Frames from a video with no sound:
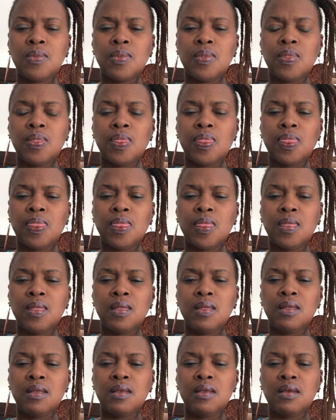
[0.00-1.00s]

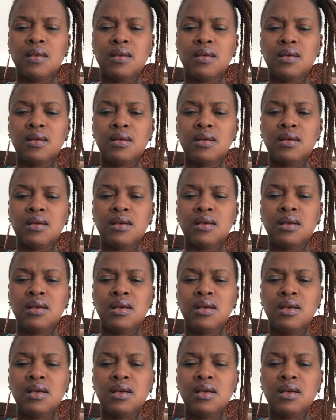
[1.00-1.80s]
Nothing is said.